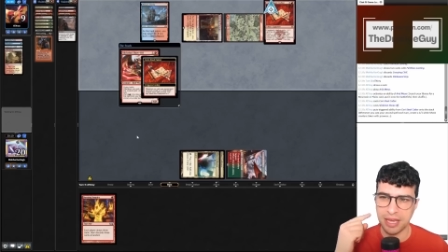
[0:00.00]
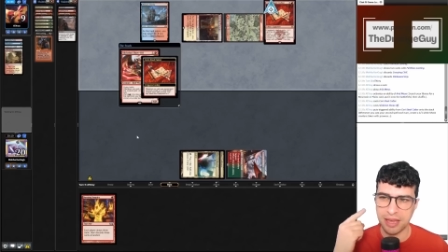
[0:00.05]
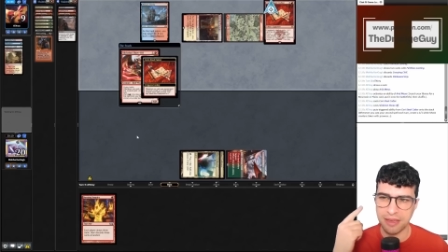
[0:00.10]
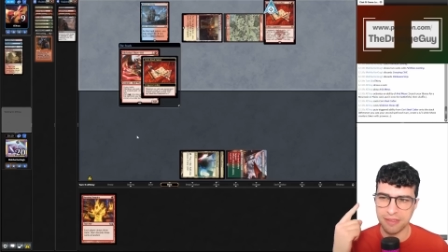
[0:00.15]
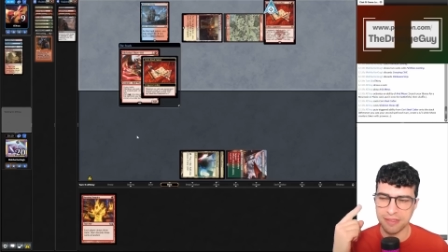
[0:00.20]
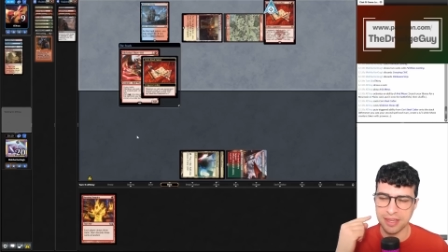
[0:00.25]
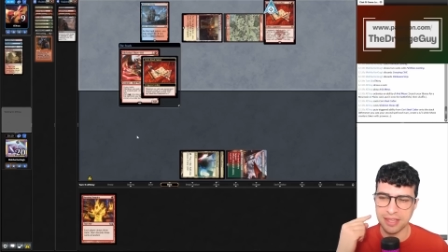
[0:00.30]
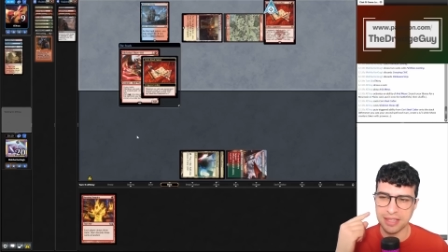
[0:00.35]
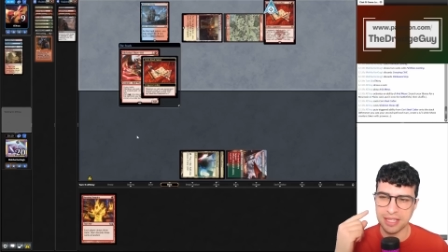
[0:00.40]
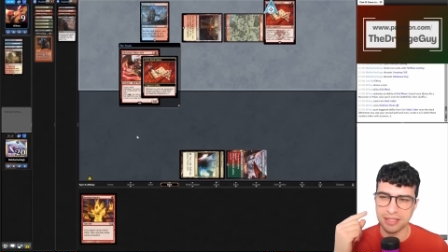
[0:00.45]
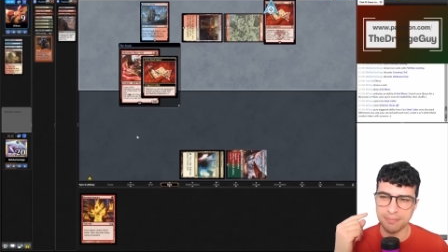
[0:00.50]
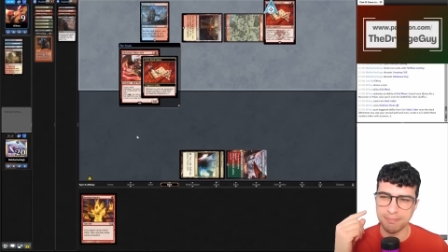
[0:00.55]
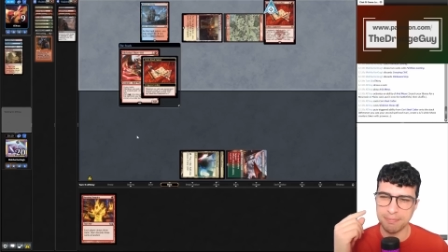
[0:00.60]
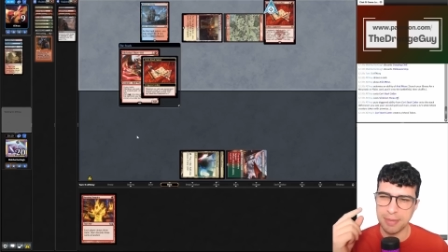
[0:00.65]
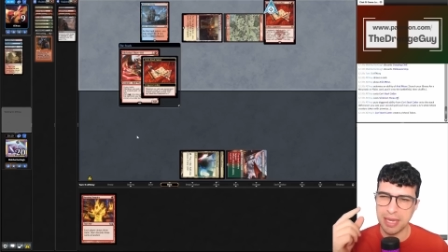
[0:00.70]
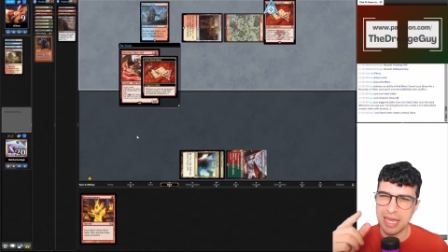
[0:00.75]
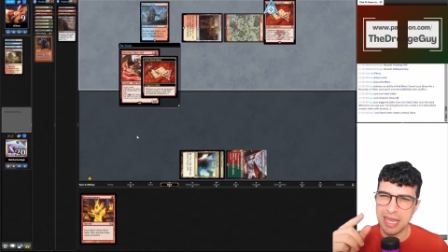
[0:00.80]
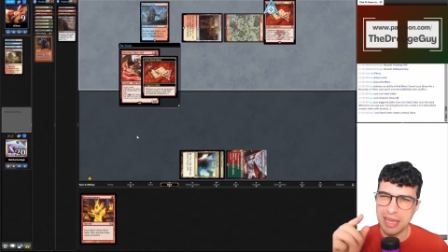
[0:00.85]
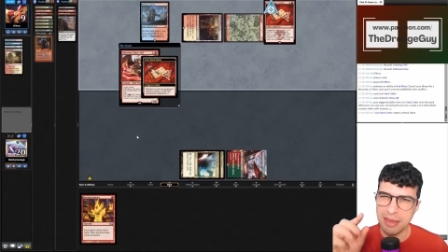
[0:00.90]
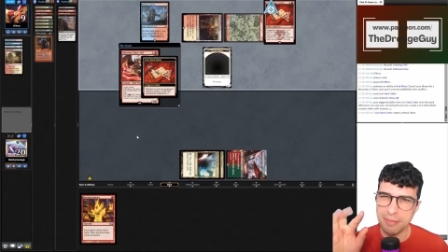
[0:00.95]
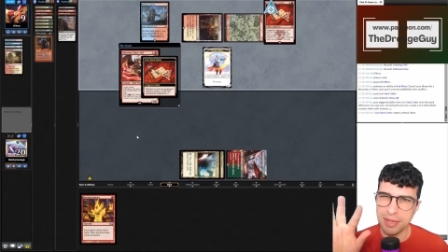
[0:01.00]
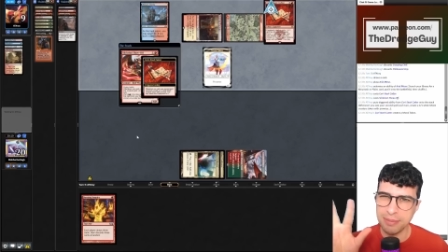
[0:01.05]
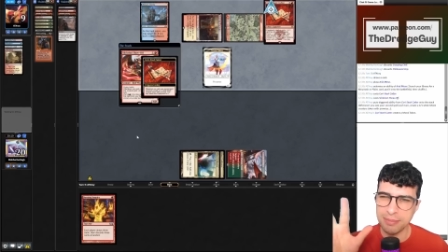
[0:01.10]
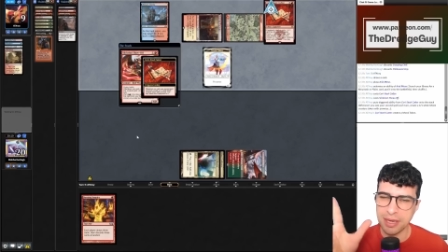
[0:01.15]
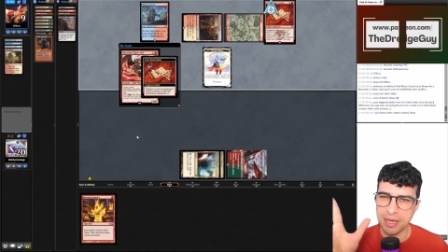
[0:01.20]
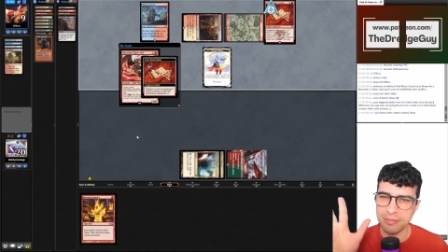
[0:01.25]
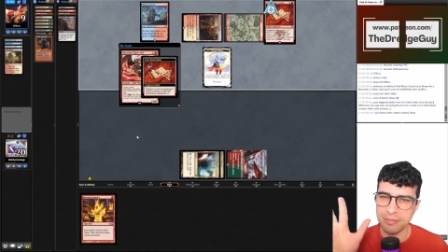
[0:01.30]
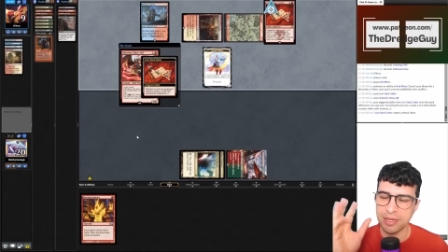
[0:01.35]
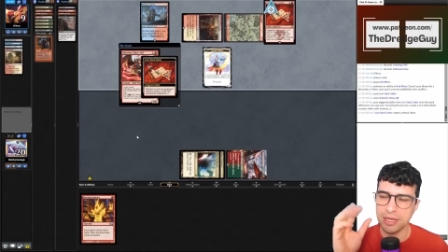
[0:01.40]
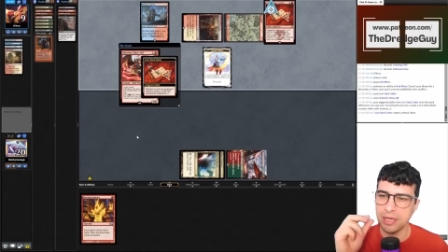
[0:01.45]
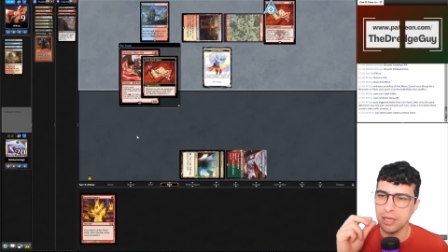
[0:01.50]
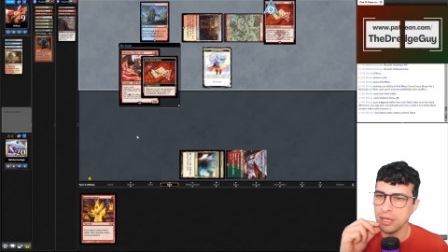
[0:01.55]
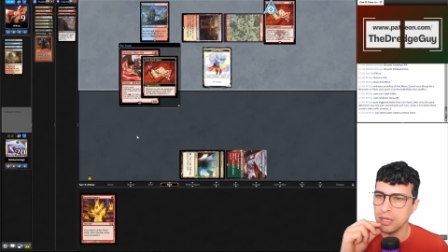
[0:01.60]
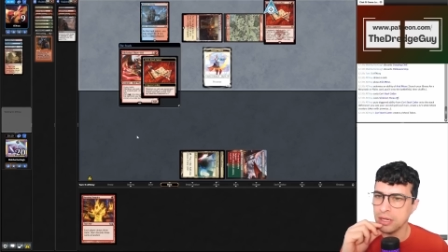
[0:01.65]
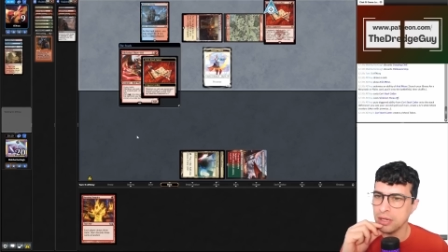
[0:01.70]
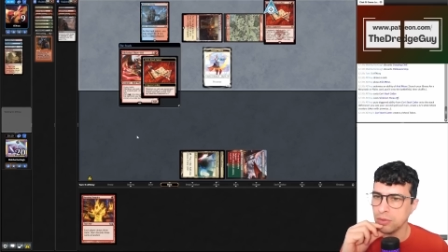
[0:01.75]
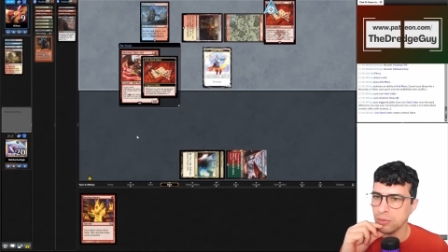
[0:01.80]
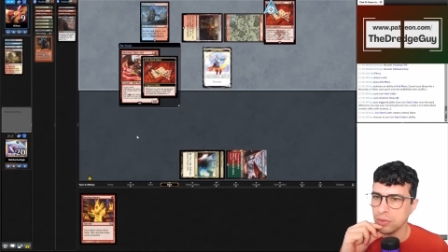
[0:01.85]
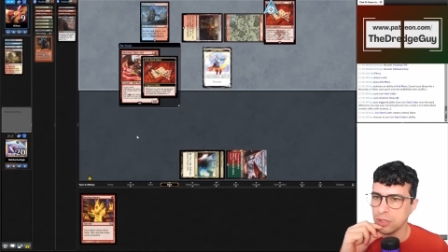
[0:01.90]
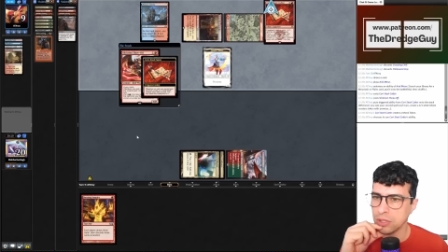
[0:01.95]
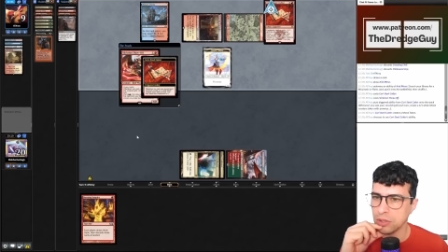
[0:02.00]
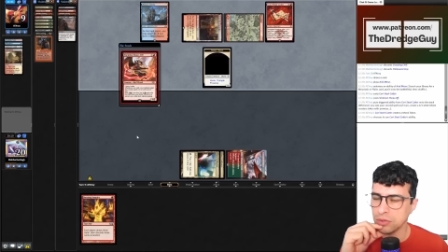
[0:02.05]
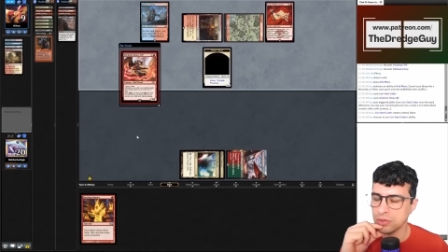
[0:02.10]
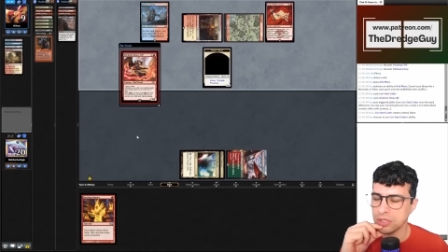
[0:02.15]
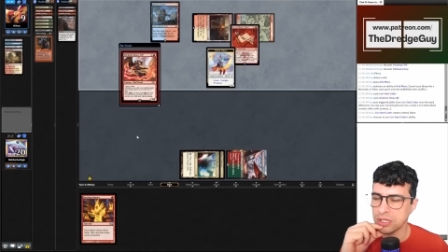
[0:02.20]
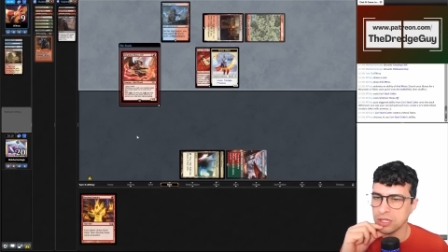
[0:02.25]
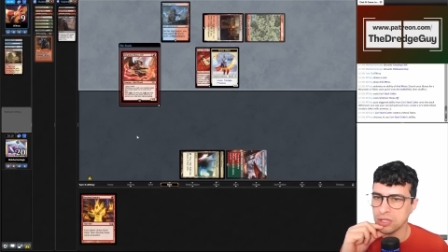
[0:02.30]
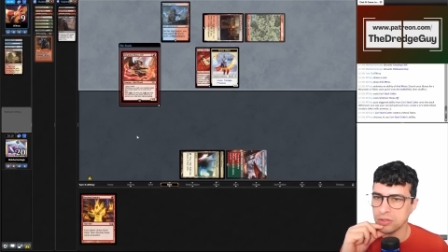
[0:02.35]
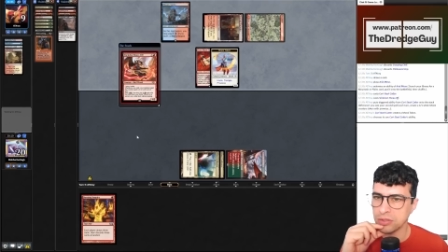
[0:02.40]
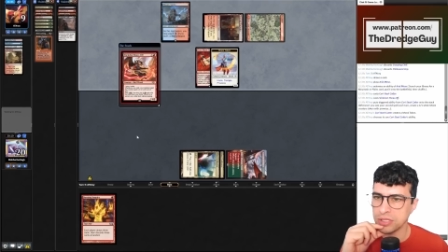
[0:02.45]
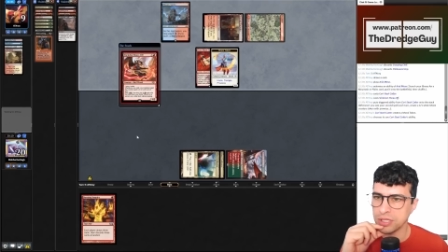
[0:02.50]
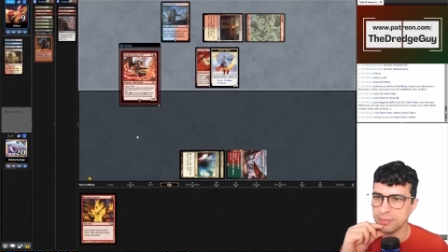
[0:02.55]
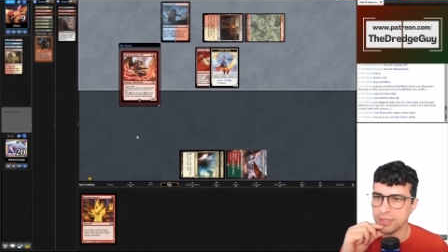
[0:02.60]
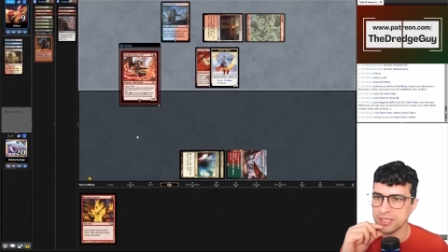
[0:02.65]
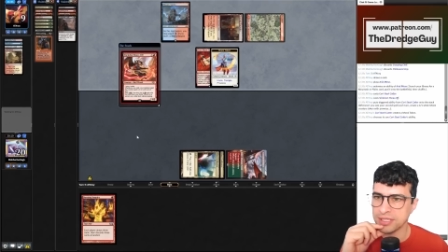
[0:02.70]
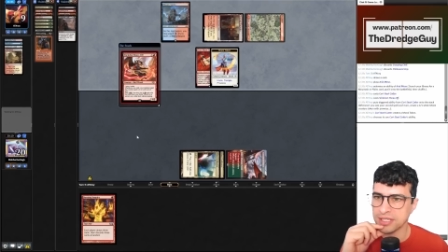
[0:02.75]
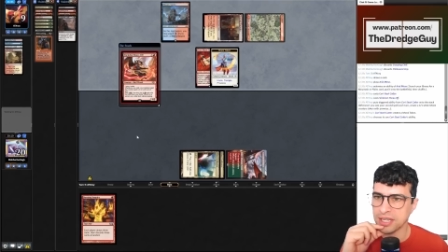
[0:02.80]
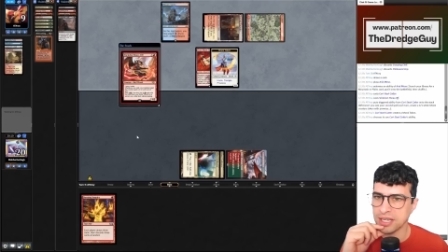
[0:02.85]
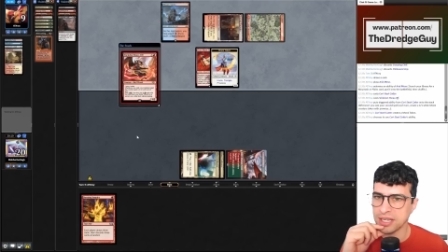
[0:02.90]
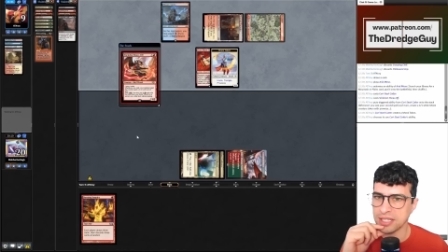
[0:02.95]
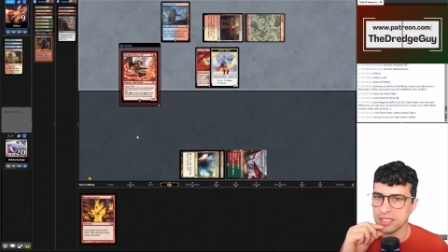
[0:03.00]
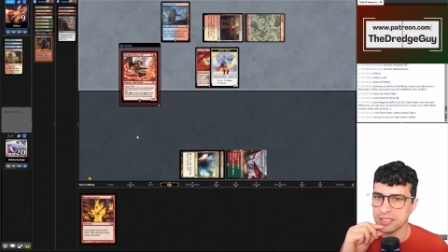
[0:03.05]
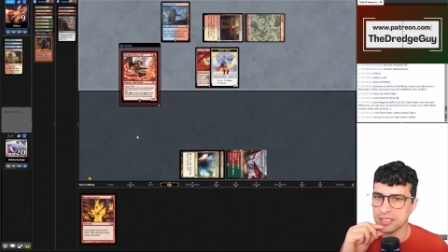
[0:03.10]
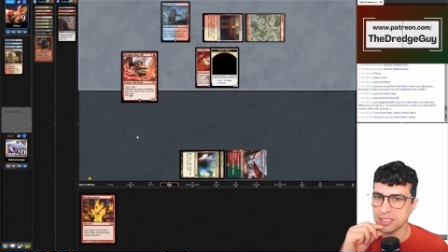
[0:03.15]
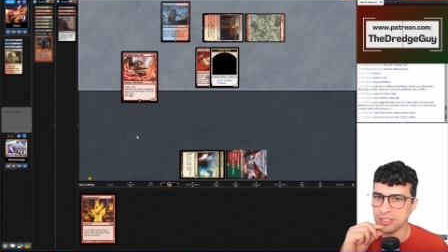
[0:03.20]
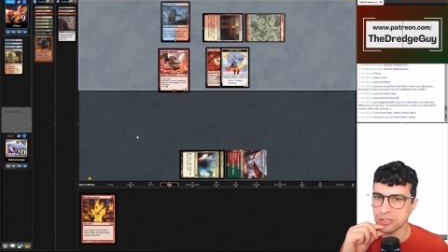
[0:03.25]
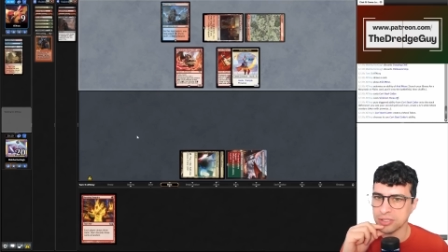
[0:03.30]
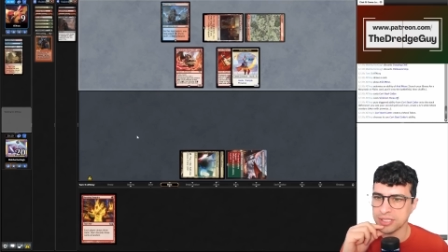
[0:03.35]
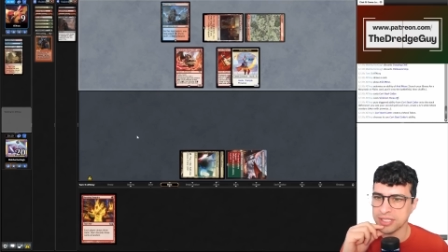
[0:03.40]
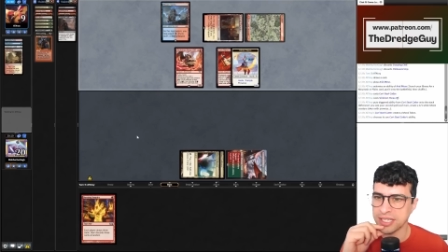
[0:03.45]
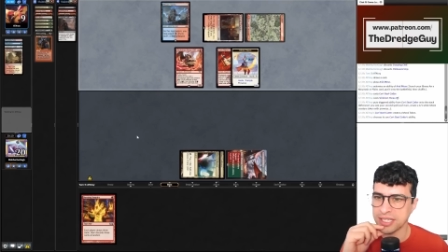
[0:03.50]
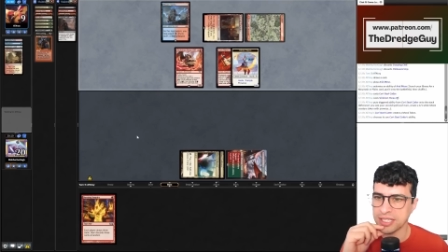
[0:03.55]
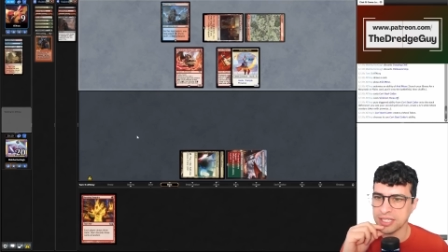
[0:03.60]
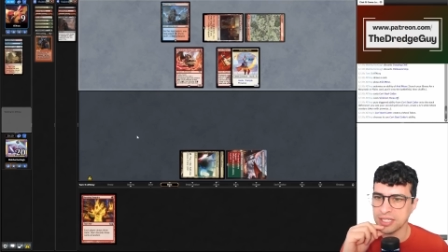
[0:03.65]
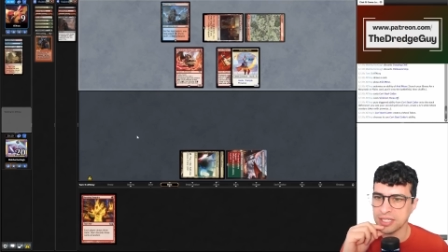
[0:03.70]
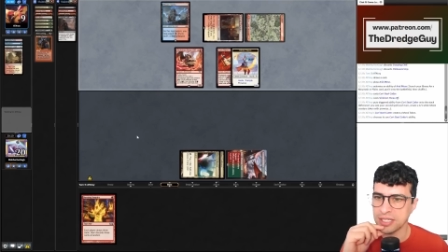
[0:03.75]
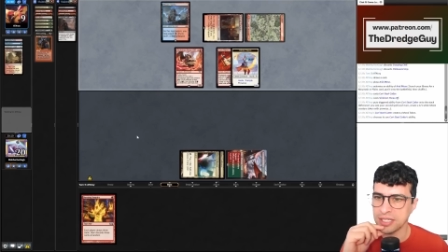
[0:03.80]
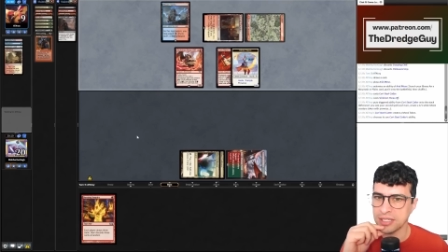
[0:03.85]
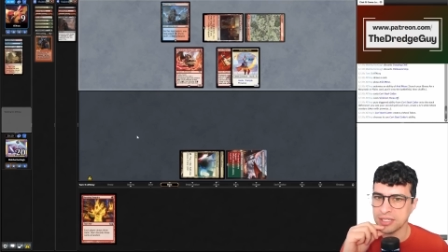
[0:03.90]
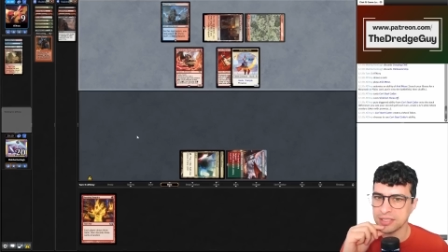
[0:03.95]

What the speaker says: think that maybe we could include a basic island in our deck